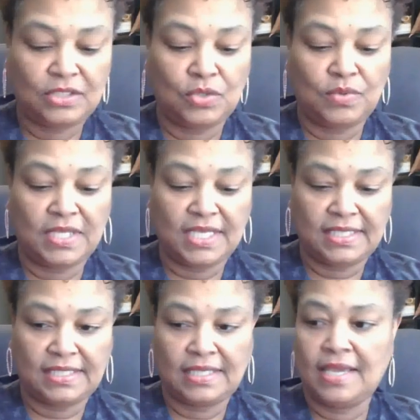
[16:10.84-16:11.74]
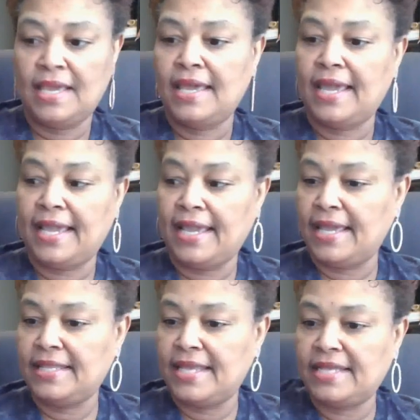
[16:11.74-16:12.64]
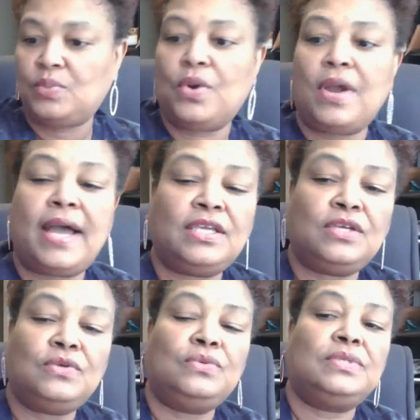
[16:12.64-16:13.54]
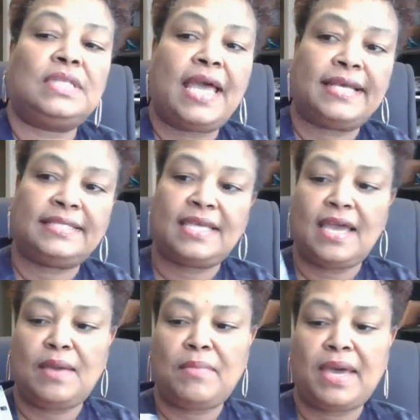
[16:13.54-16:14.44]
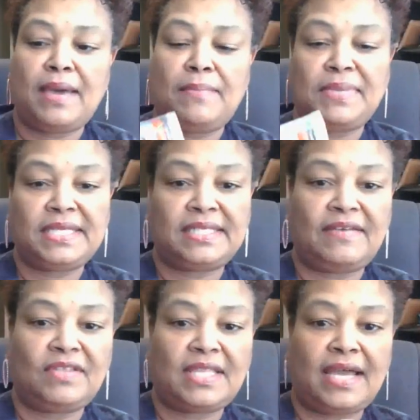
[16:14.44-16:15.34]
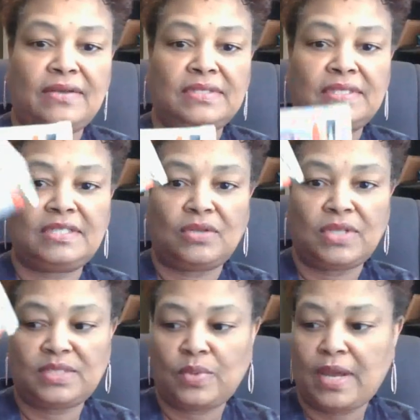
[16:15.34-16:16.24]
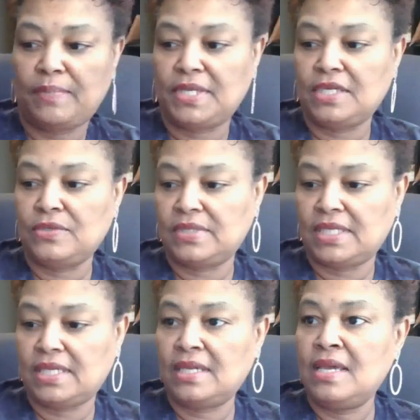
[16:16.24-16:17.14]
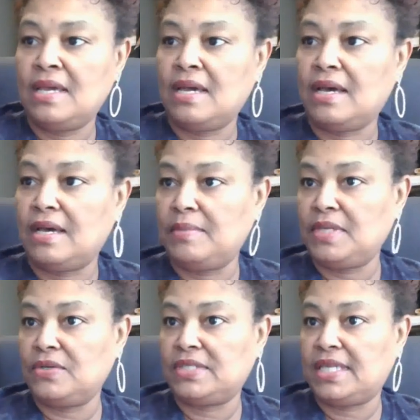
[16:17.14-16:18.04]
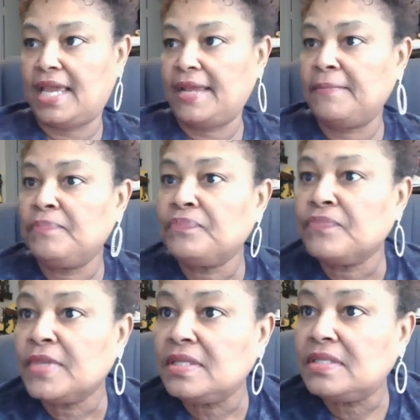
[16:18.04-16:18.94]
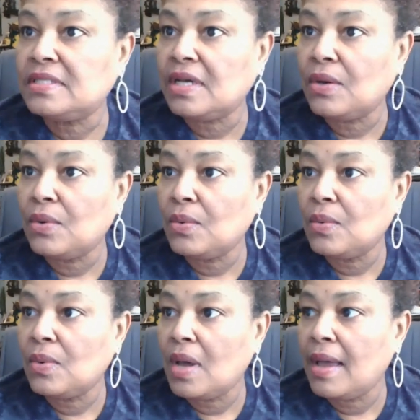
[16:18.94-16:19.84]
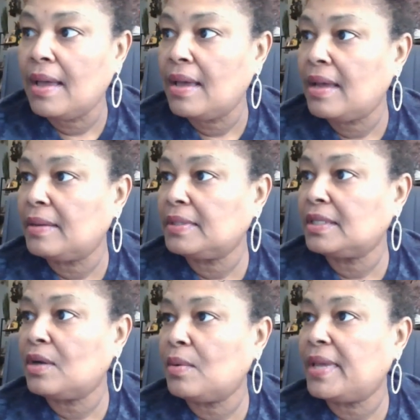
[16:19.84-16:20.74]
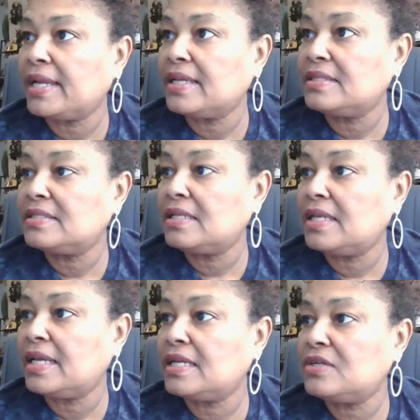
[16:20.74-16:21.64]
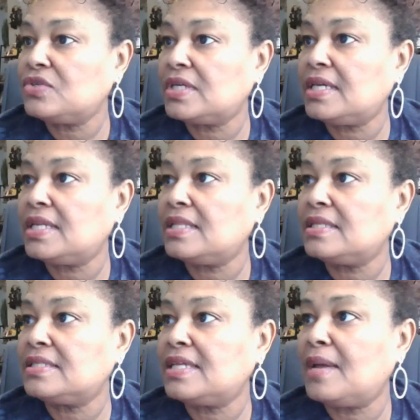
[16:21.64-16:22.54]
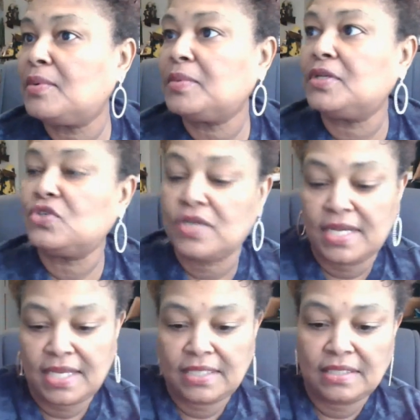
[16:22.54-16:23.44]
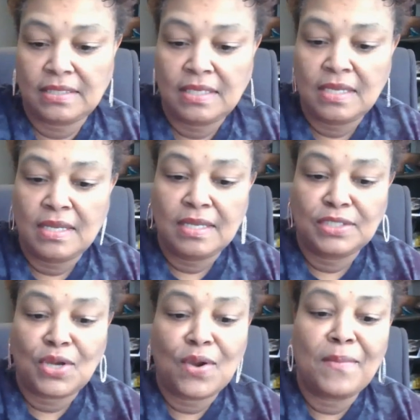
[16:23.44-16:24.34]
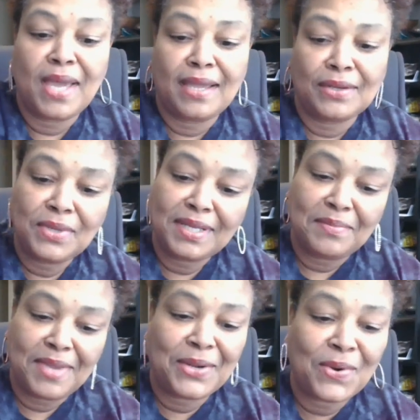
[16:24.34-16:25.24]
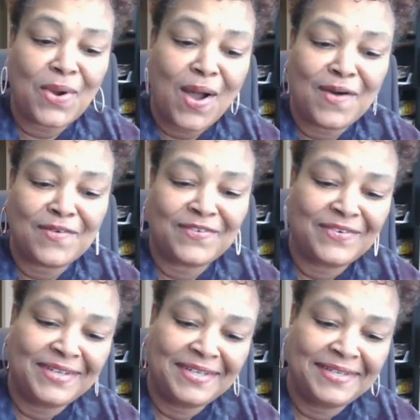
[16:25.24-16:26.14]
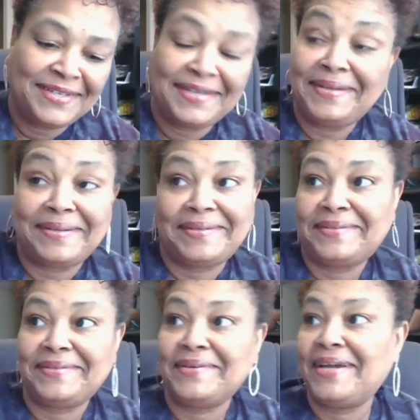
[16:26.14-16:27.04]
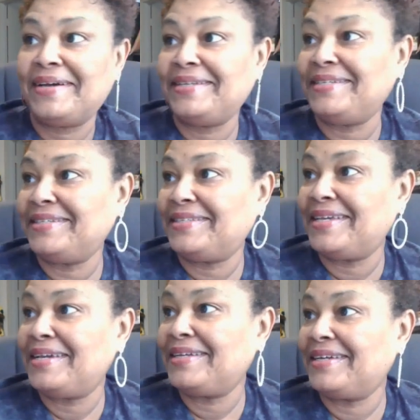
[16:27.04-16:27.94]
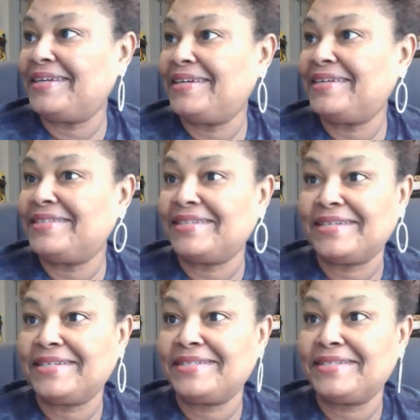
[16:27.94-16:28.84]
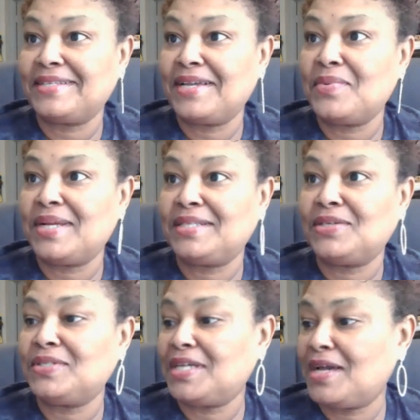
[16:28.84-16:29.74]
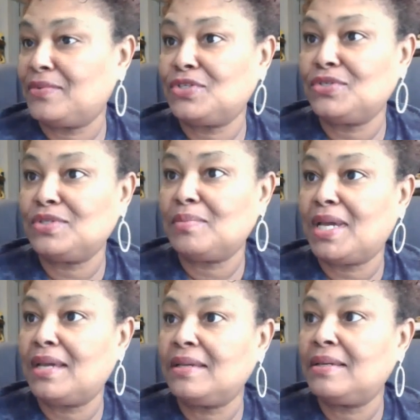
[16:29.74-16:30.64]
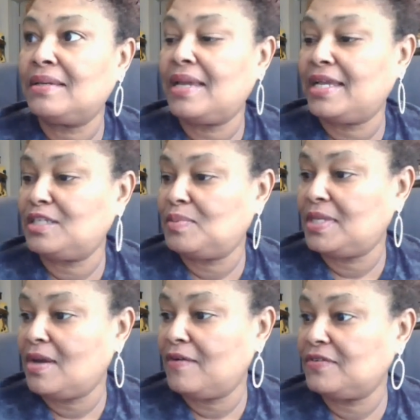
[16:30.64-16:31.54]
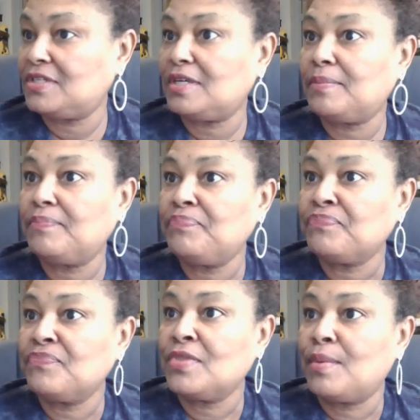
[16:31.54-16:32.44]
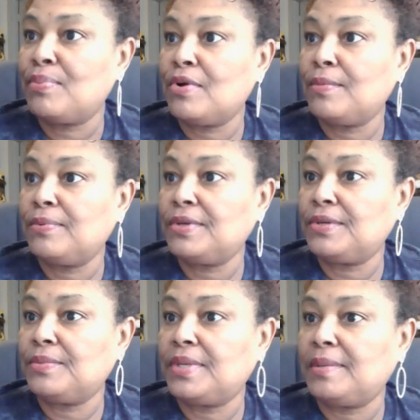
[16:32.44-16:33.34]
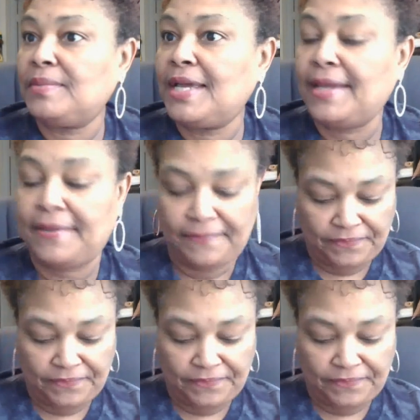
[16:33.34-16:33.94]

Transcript: to this. And that's where I used last time my B7000. So that's what I'll be using um, here today. So I'm going to go back and select intricate. And this time I'm going to try not to turn my Cricut Maker off. I don't know how I did that, guys. I guess the same way I told you I was using my HP OfficeJet Pro printer when I'm not.